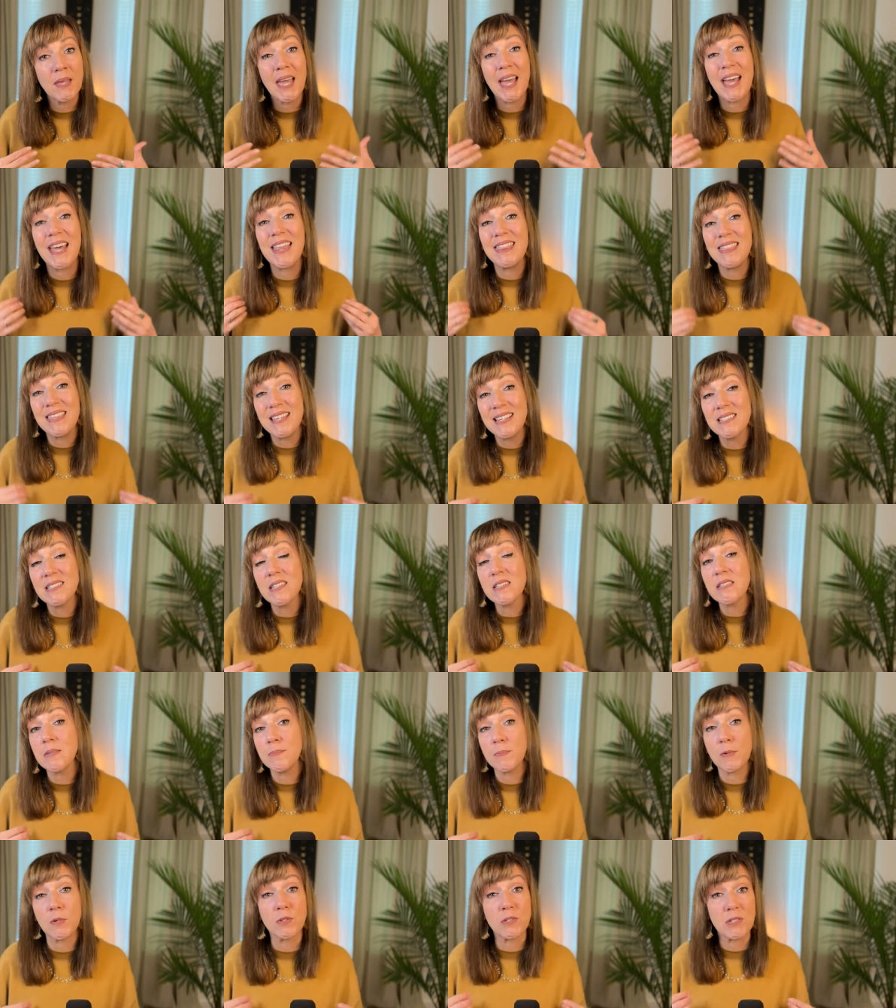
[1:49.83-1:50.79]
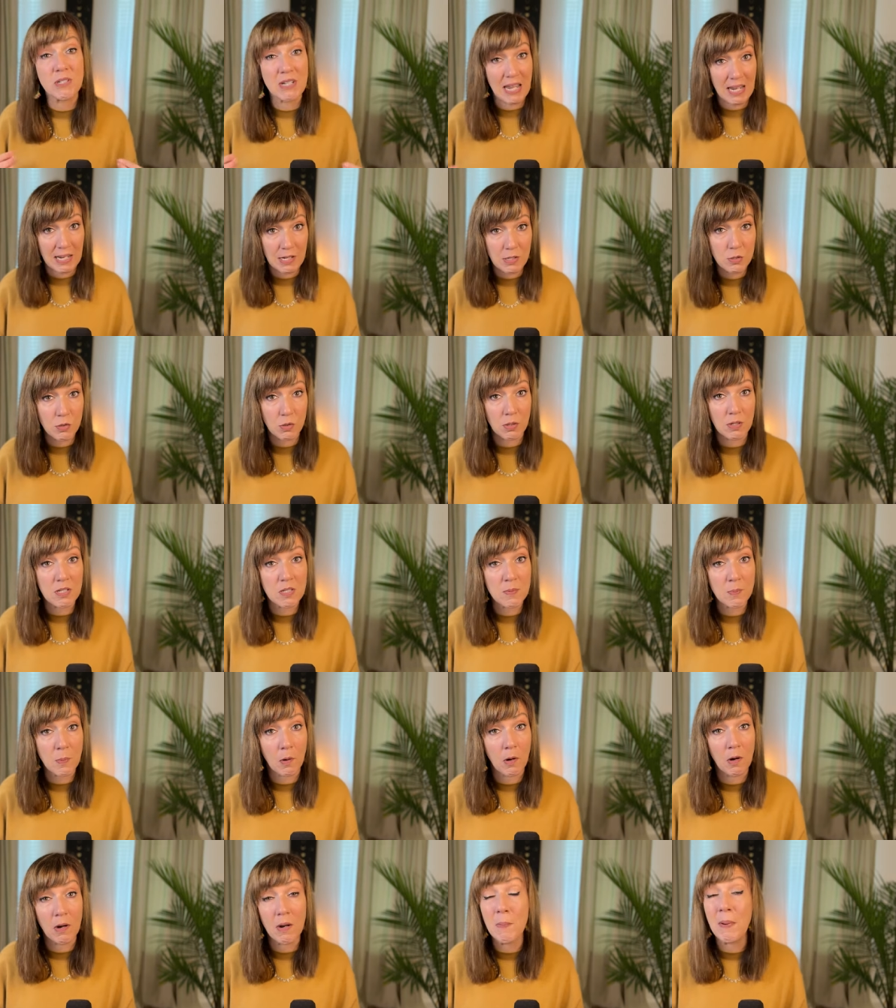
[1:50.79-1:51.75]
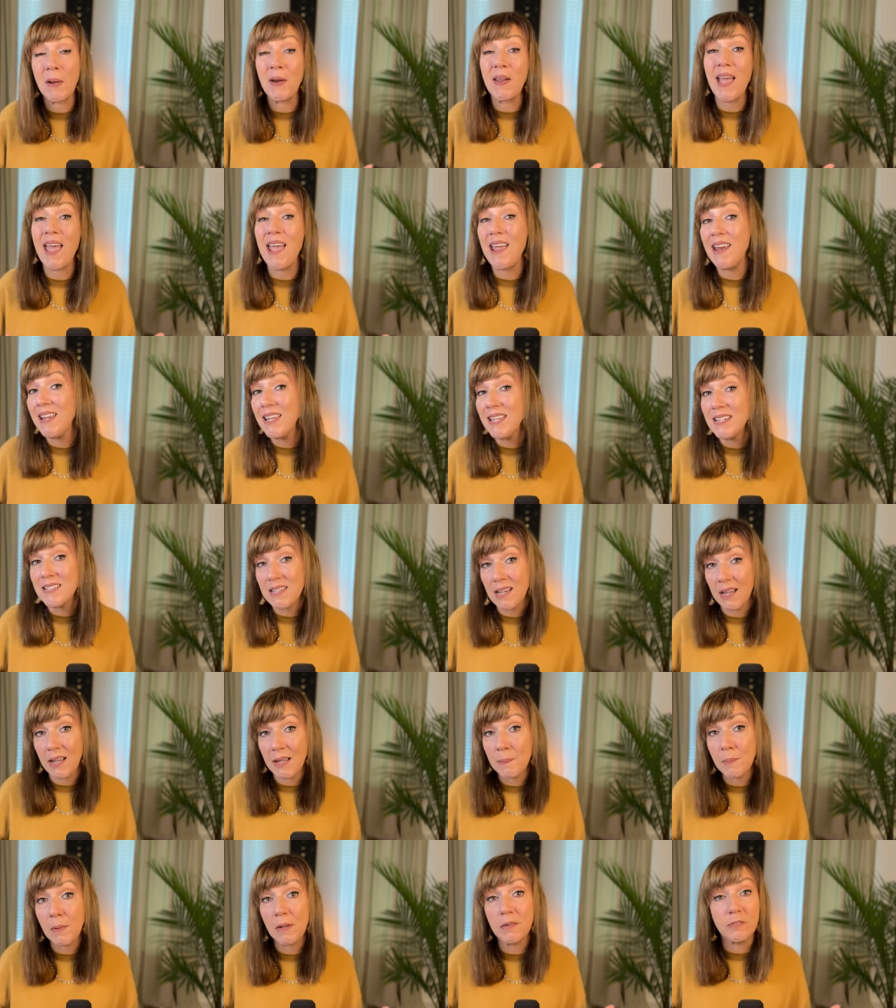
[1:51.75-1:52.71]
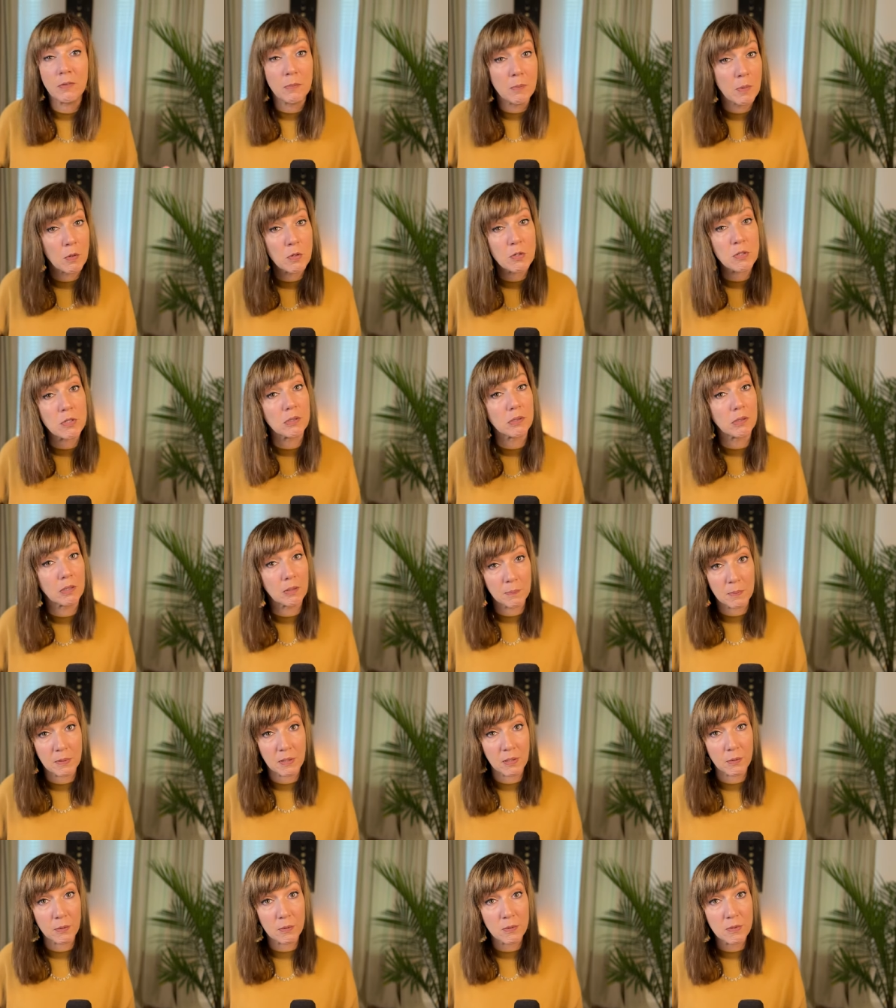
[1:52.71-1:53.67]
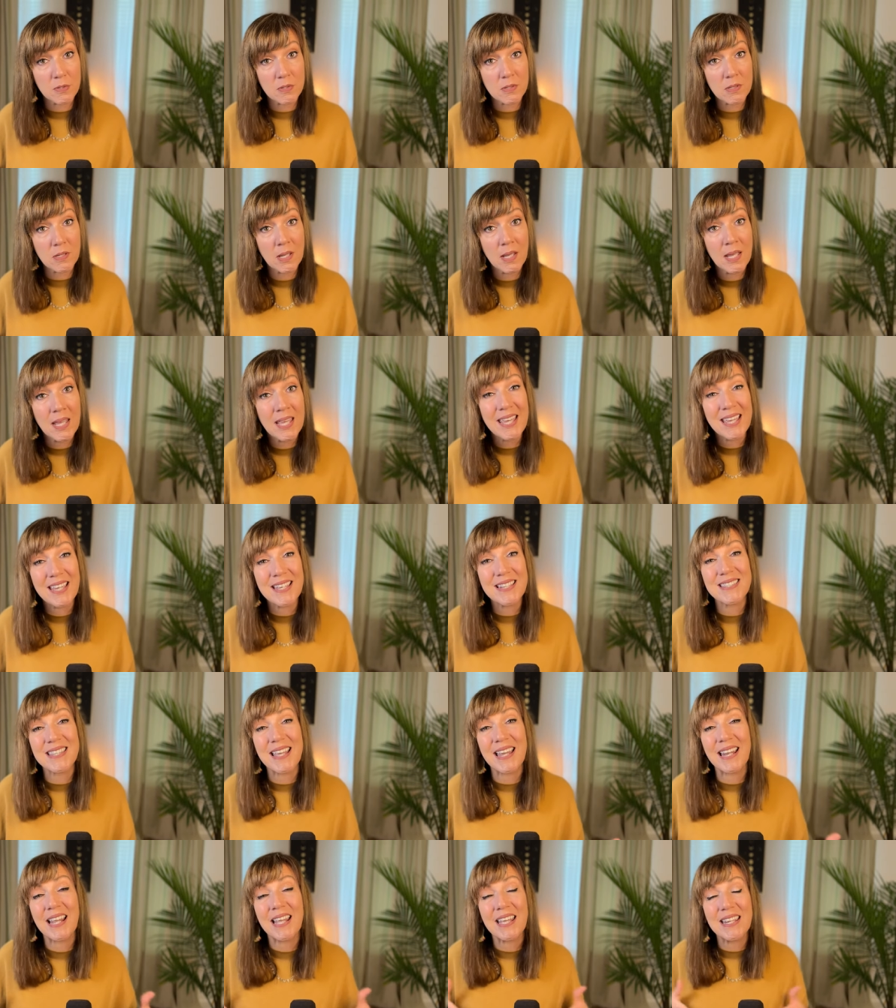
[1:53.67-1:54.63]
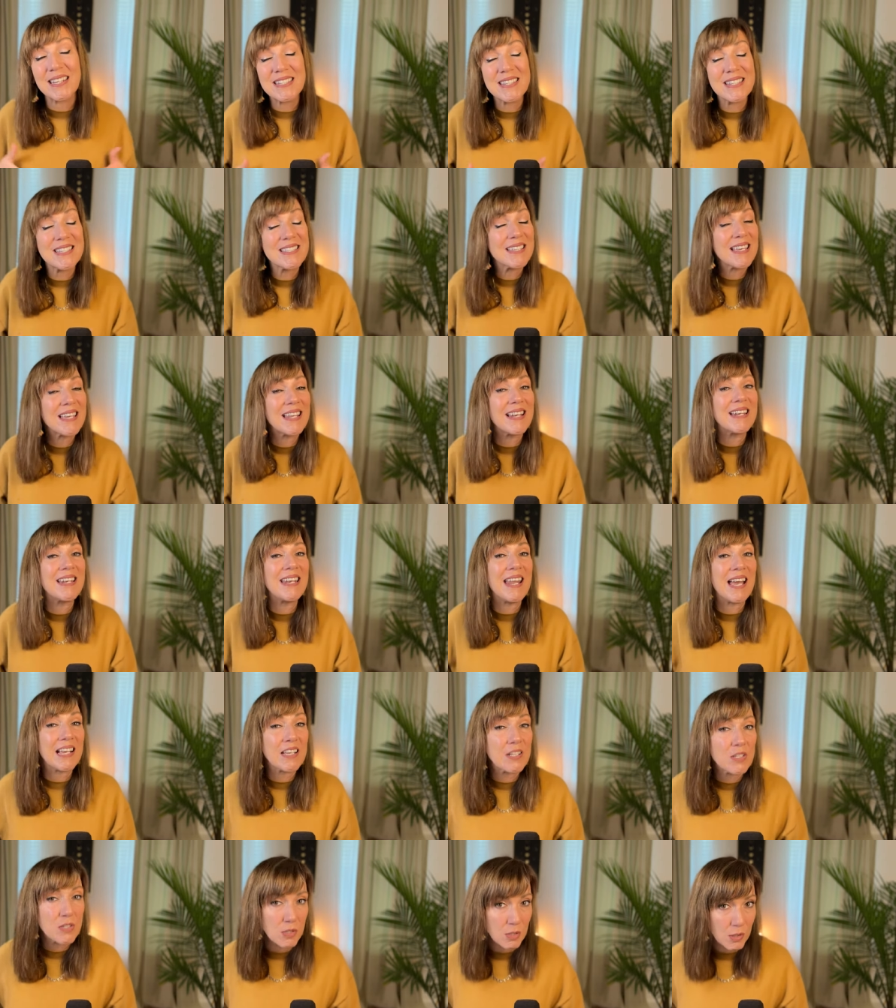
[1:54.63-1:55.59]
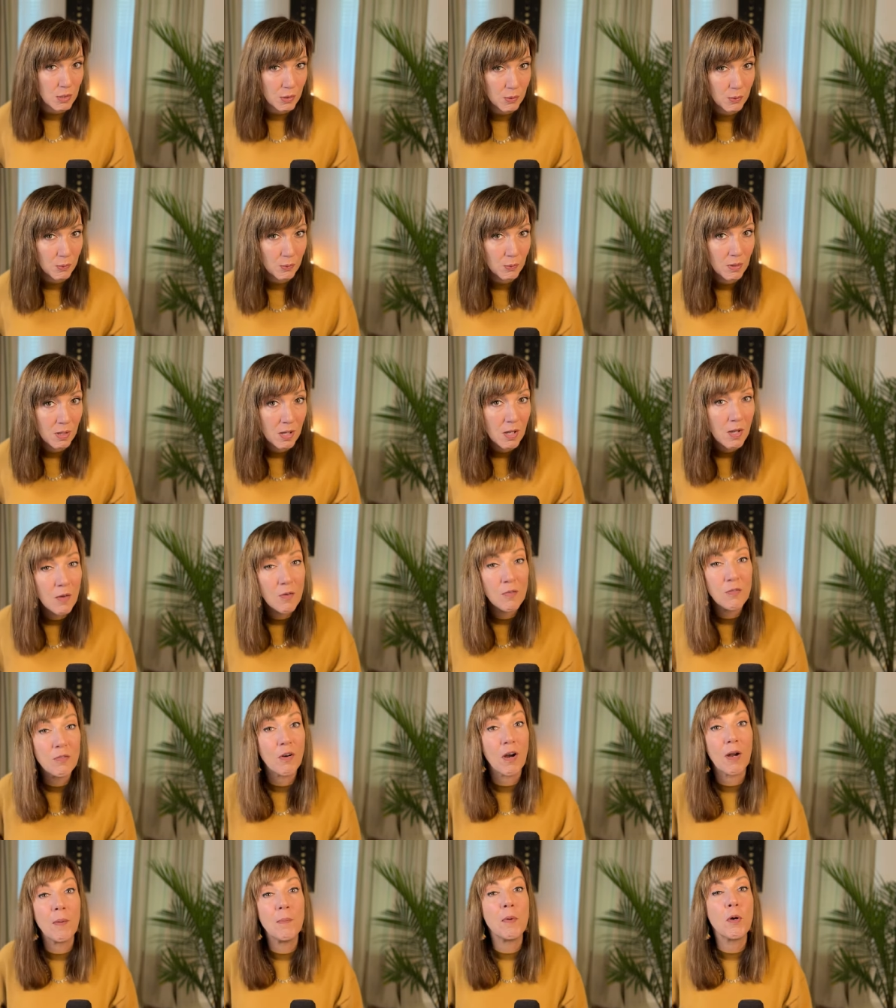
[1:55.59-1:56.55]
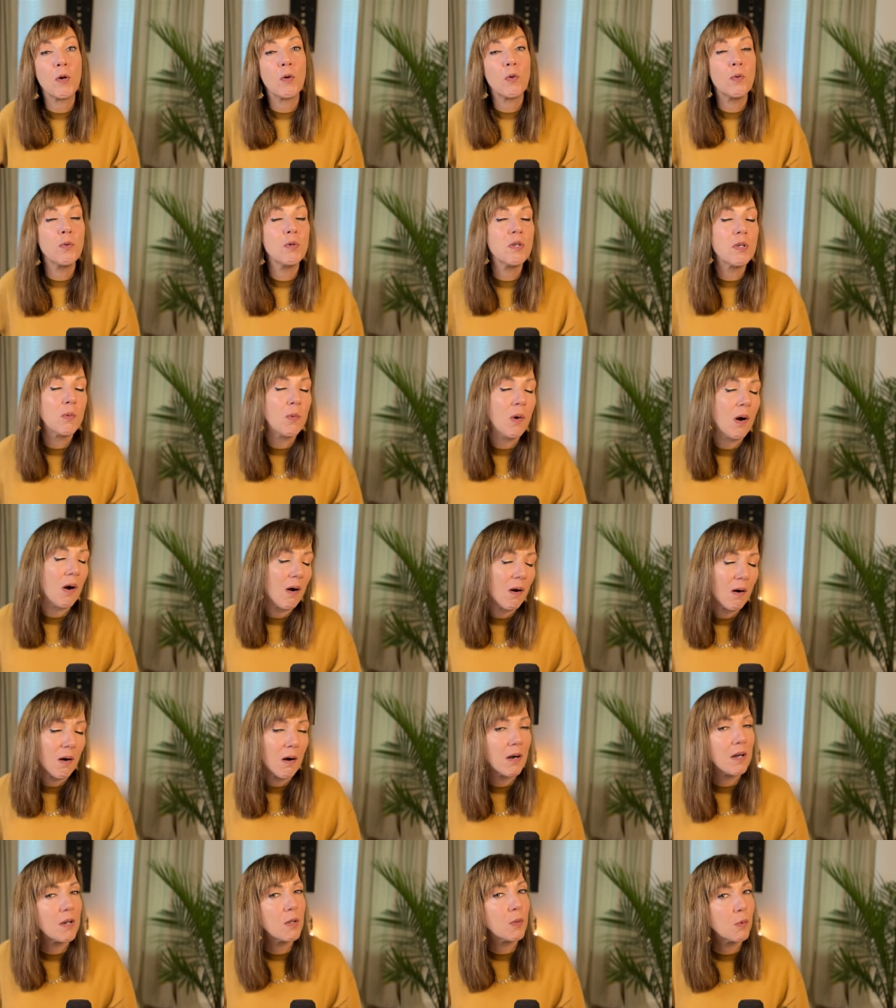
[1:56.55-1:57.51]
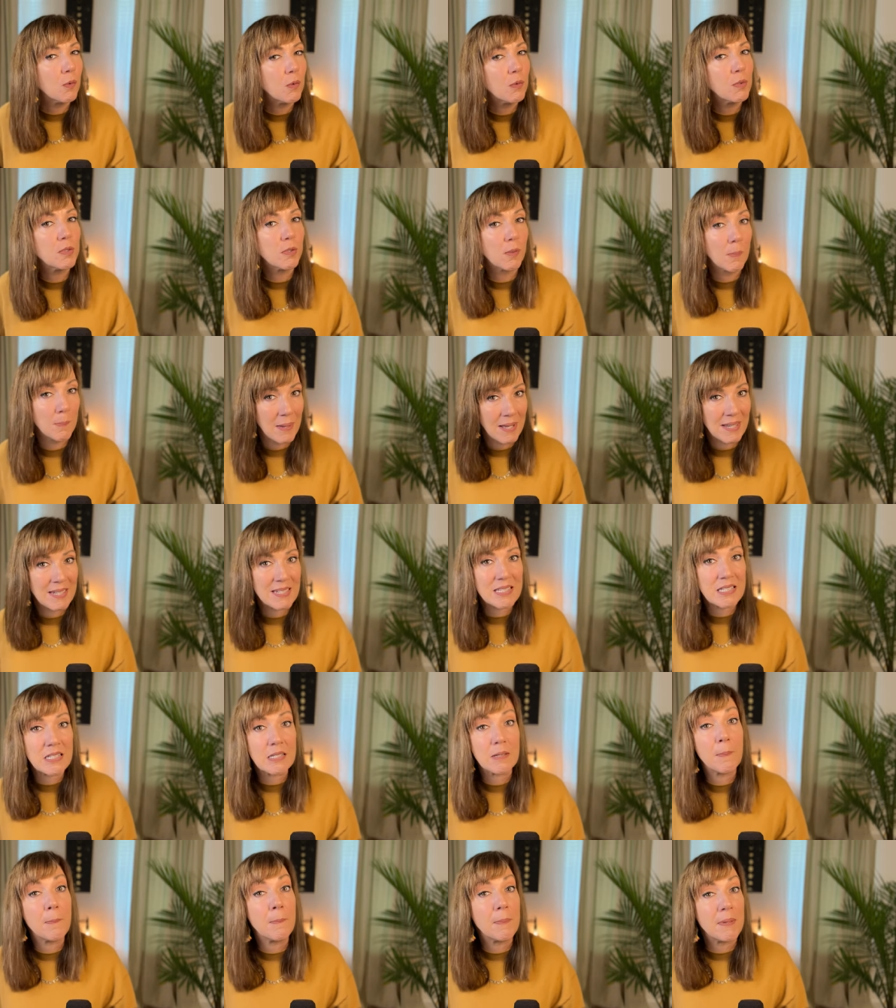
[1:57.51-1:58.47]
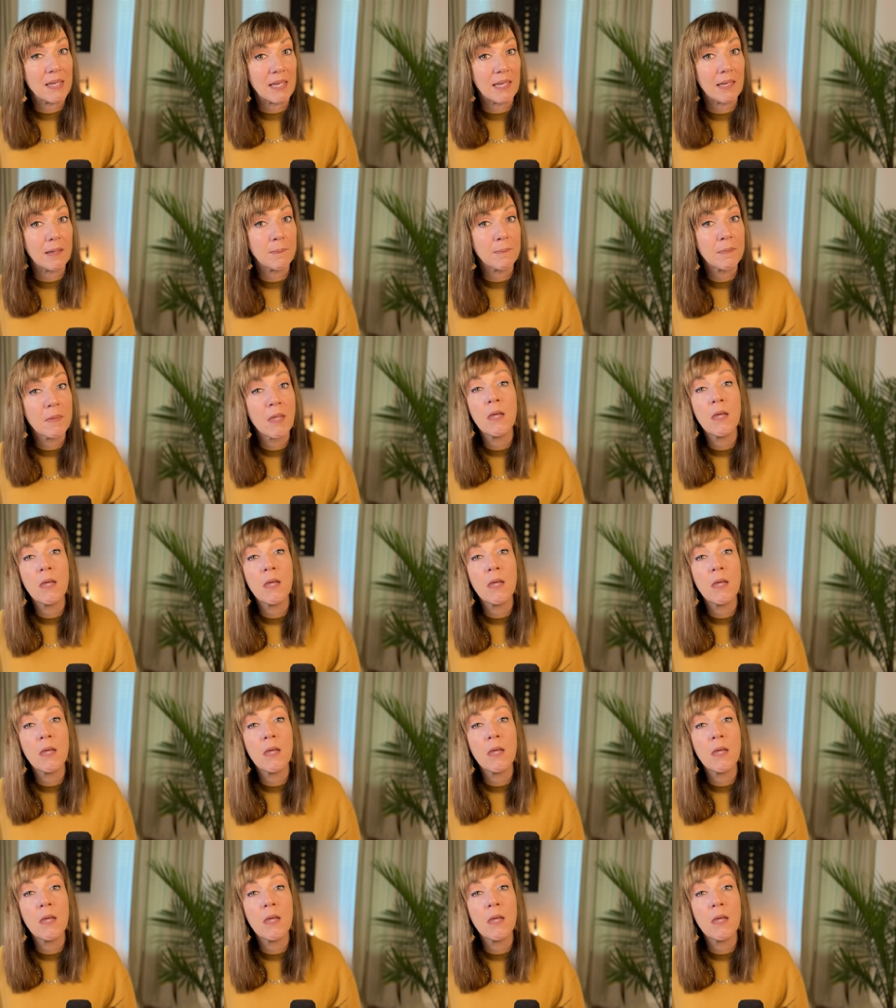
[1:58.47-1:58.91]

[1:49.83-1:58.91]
And this is the most dangerous part about any type of emotional abuse, is that it disconnects you from who you are and who you're meant to be.